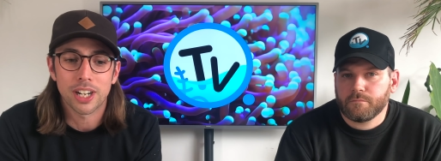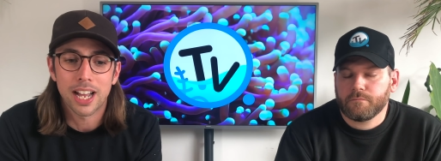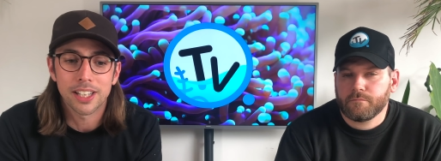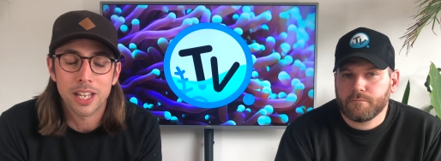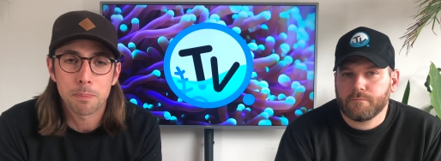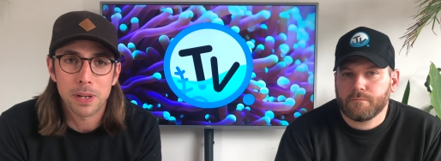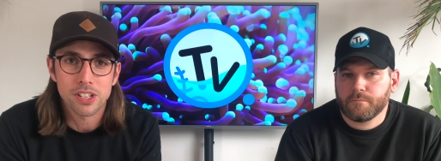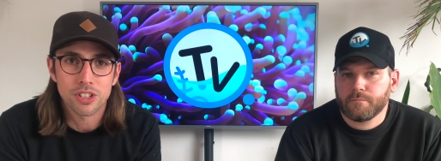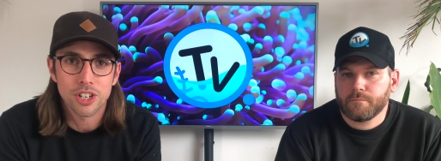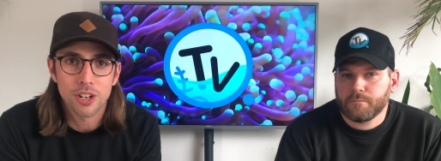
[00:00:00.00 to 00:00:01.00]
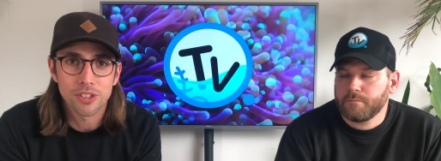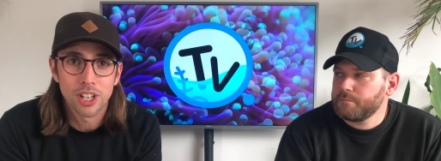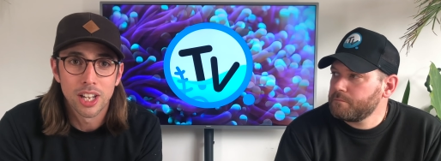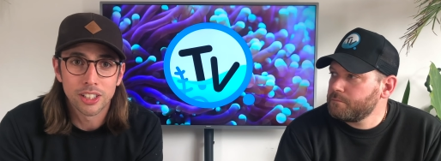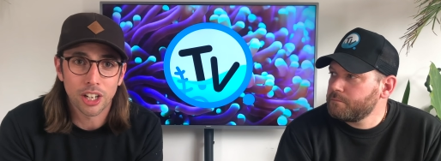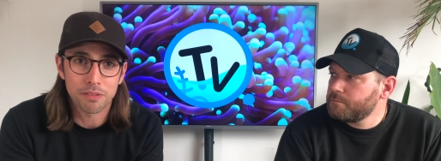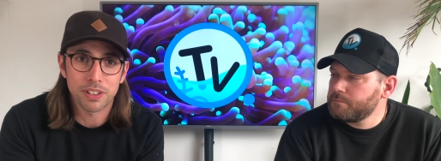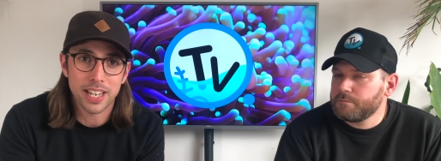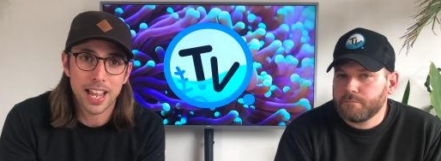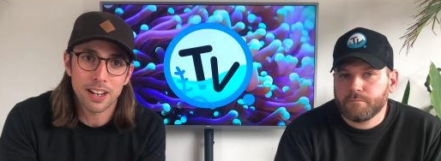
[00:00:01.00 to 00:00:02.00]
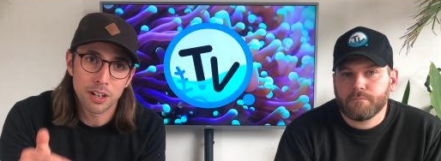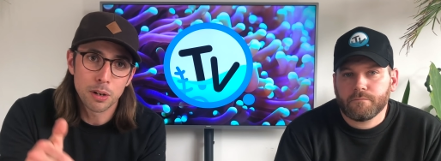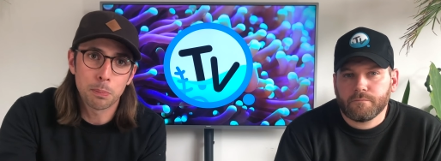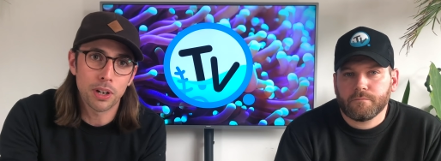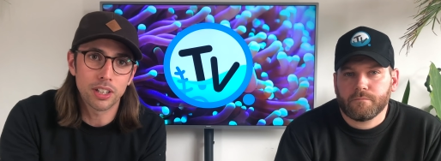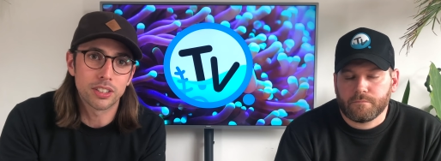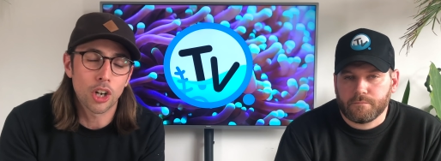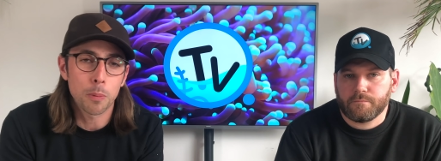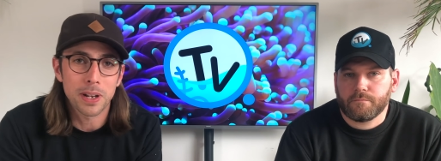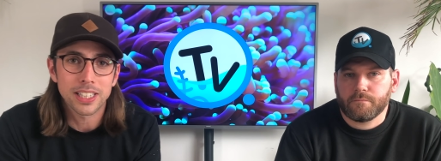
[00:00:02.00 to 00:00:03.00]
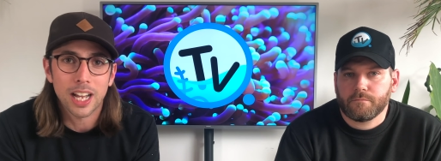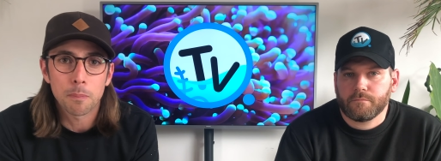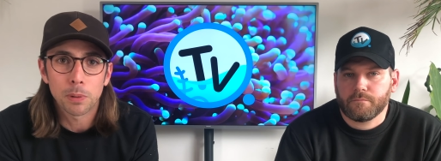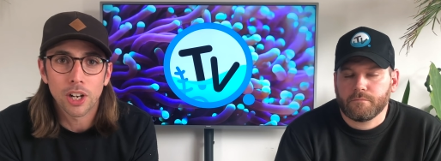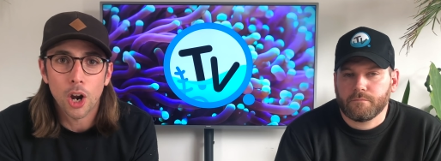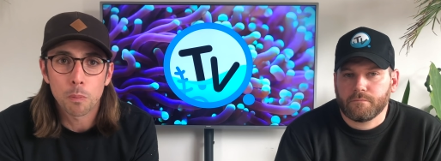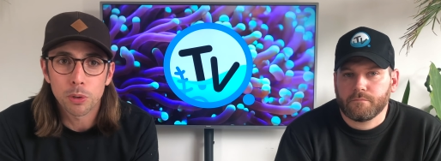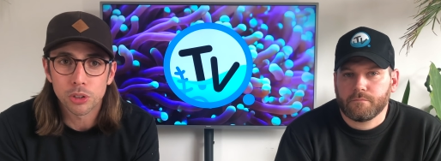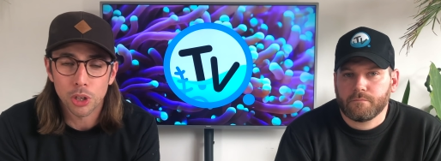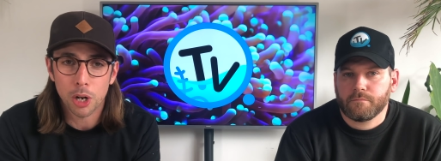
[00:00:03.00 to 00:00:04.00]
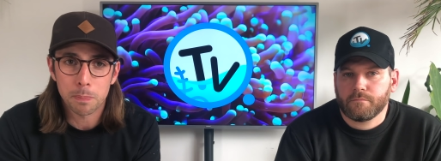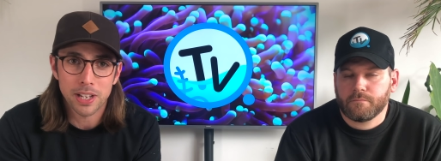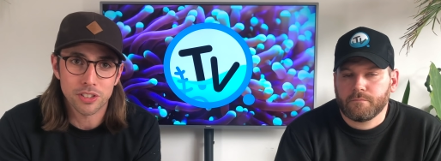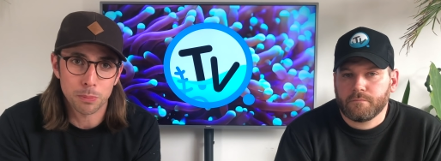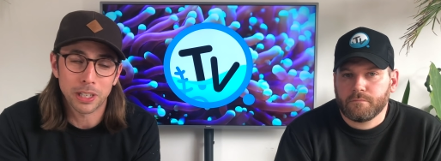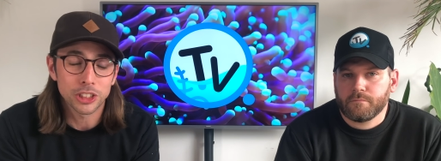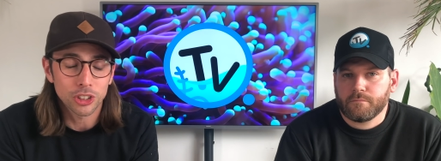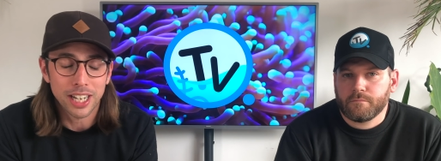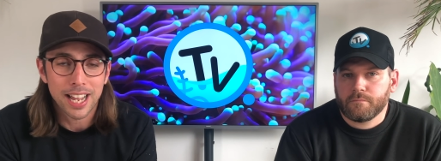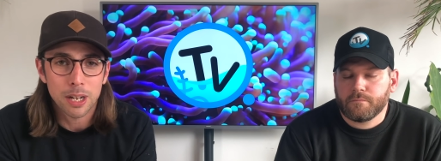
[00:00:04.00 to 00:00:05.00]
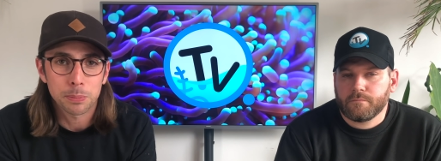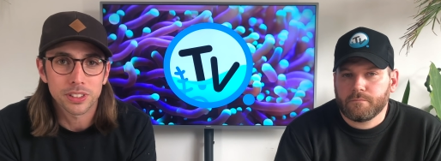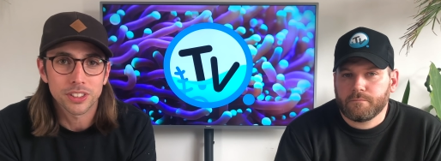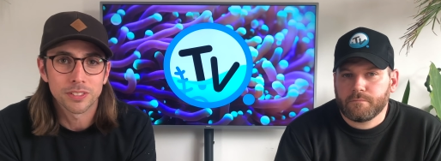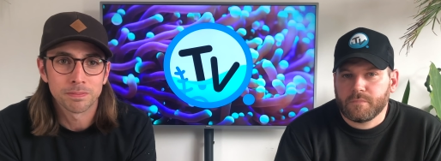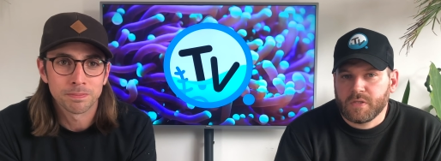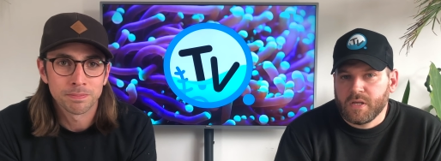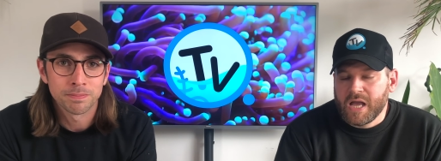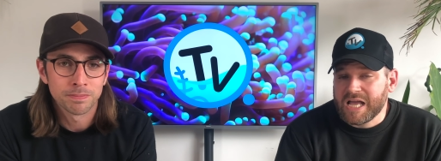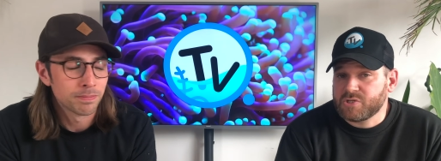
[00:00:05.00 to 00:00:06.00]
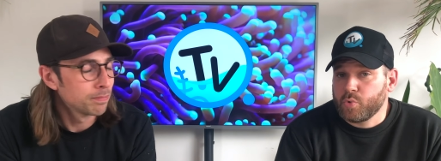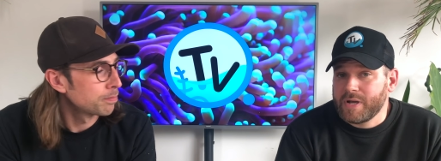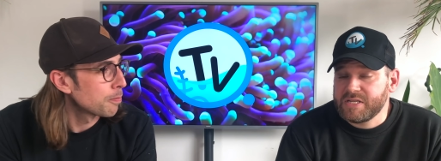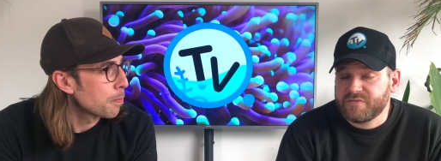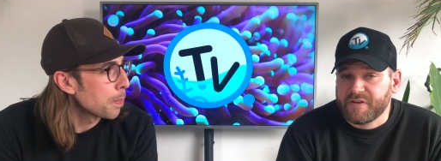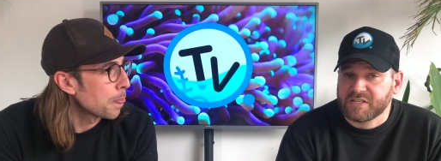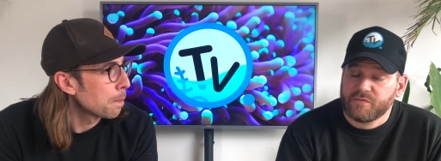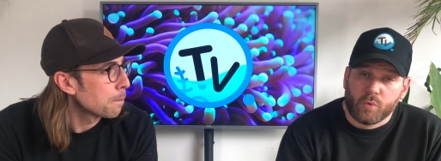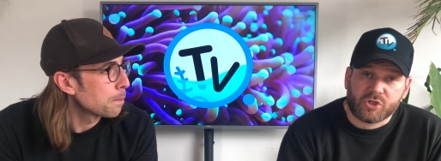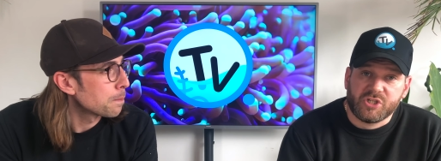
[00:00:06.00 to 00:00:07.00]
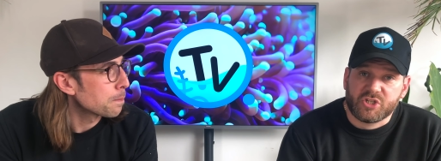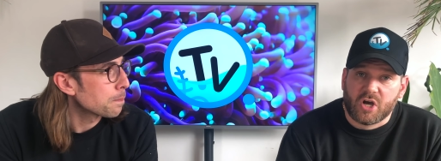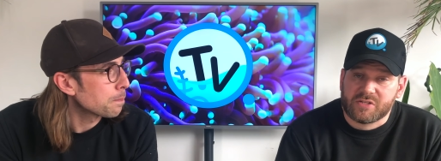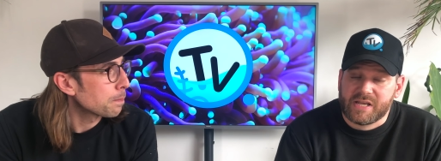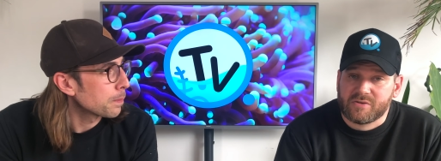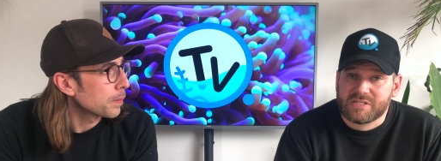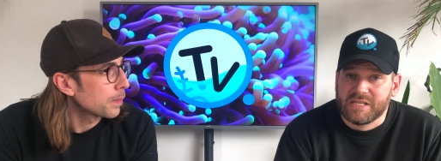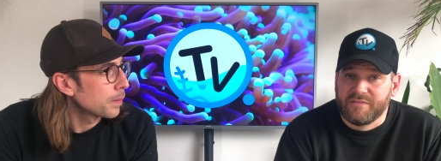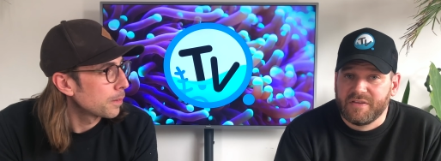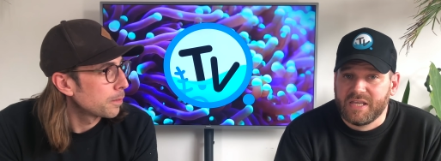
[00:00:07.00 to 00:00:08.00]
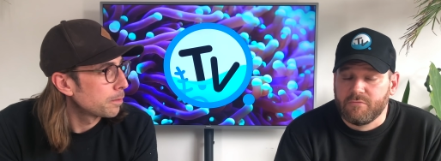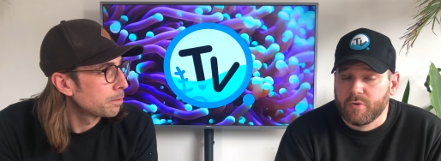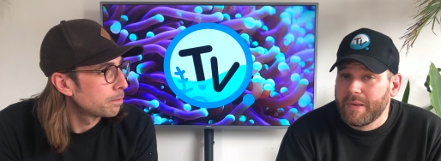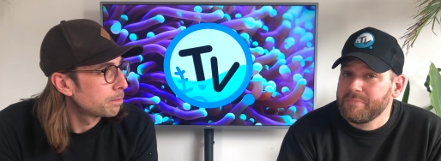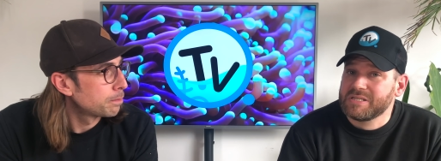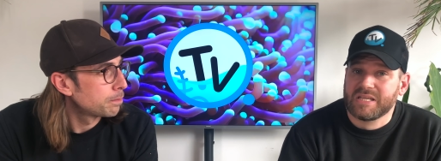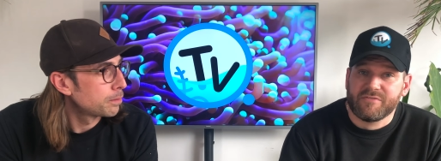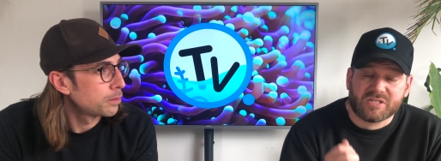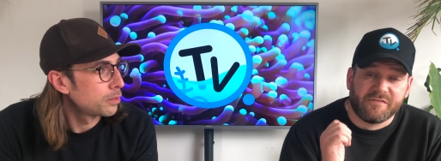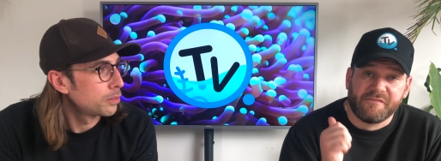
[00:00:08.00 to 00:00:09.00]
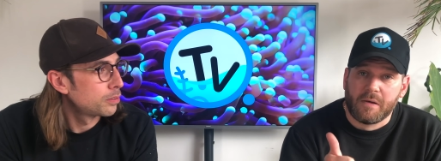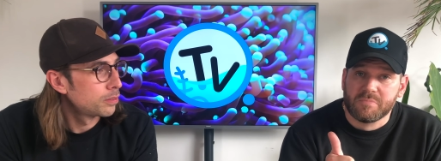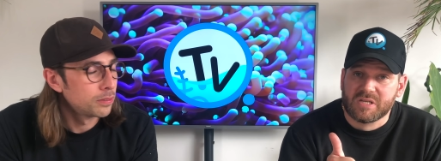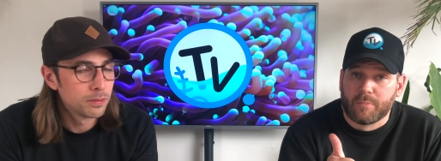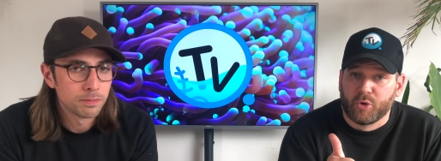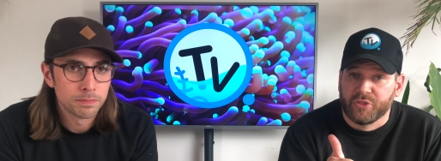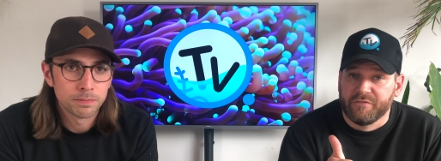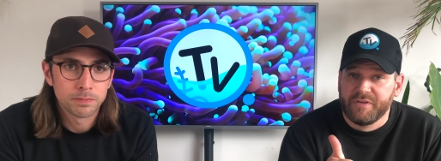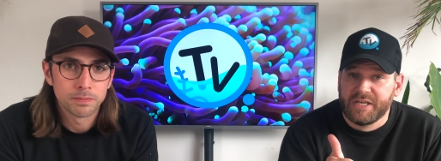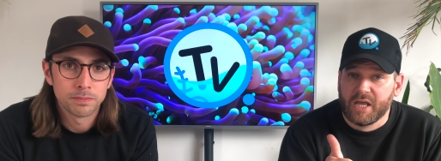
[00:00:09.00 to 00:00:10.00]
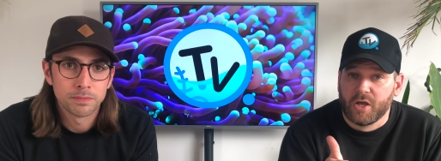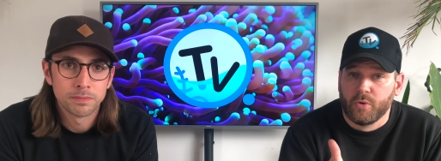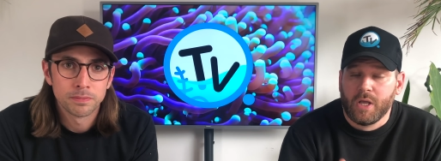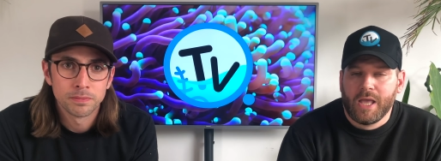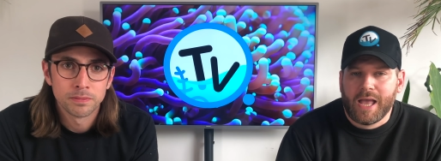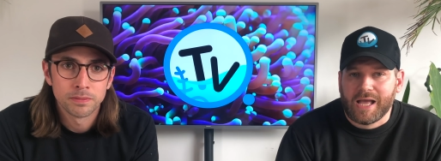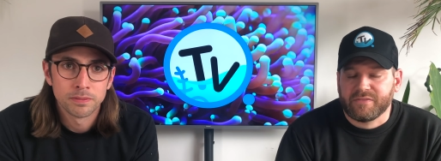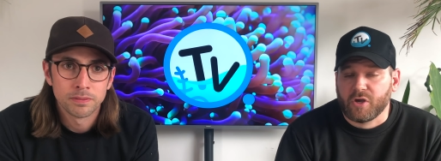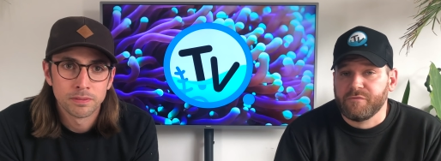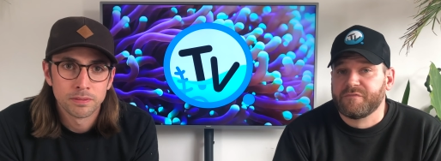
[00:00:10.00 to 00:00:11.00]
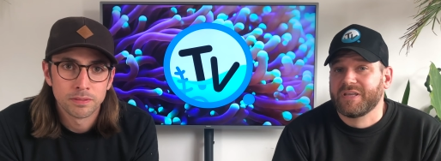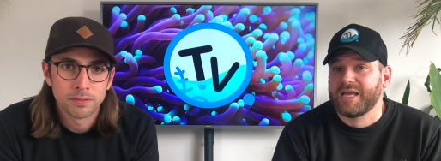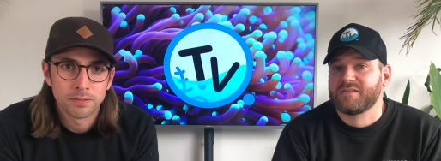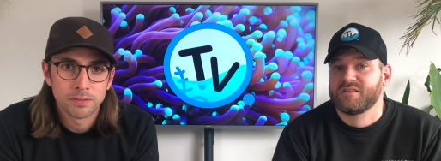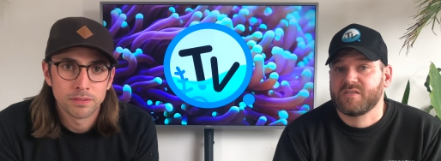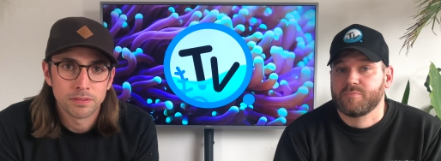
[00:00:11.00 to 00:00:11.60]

Speaker 1: on how they're best used, don't forget put a comment down below and we'll do our best to make sure that happens.
Speaker 2: As always, thanks for watching Charterhouse TV. Remember to give us a thumbs up on the video and don't forget to